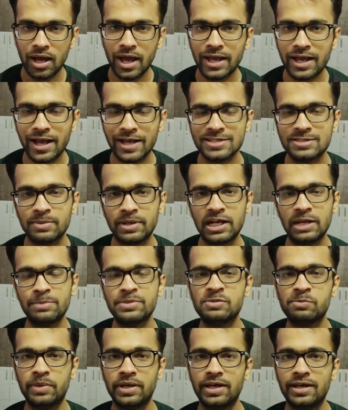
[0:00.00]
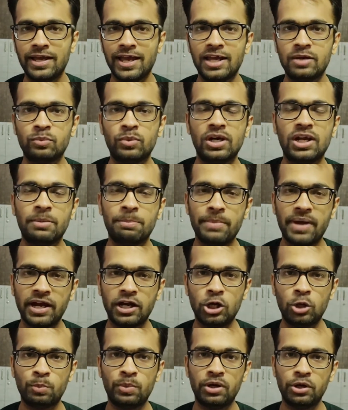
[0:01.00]
Hi guys, my name is Mayank and welcome
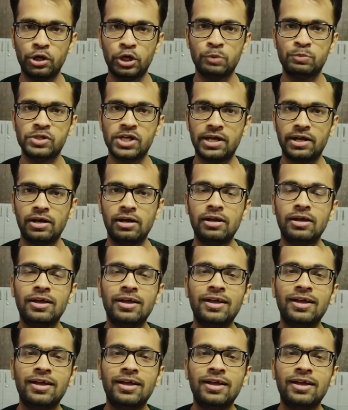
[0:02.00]
back to my YouTube channel.